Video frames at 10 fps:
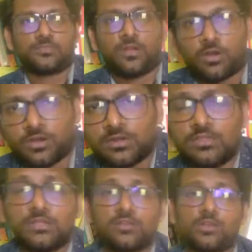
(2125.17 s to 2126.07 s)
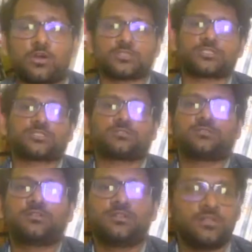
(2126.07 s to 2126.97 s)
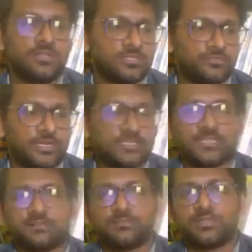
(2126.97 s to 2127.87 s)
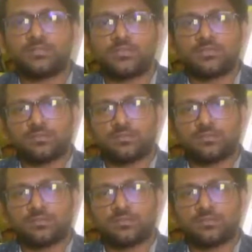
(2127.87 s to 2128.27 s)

or lost. For example,